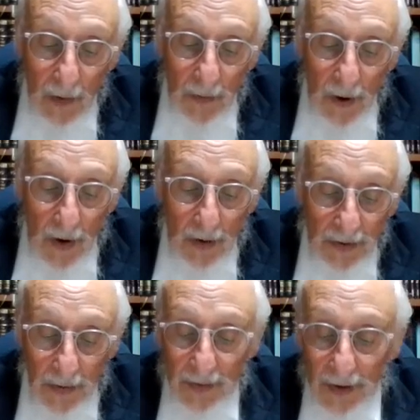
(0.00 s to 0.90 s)

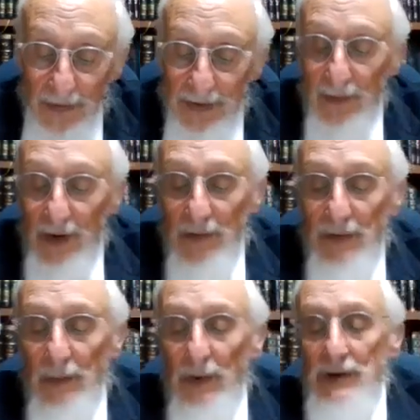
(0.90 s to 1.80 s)
So I'm
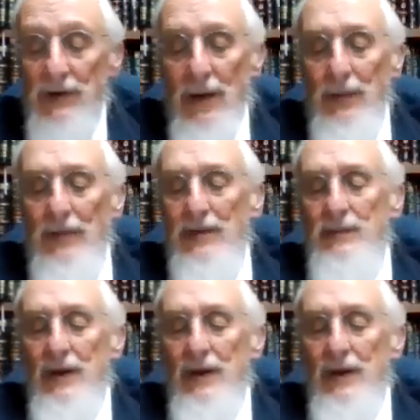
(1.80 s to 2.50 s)
going to stop with this,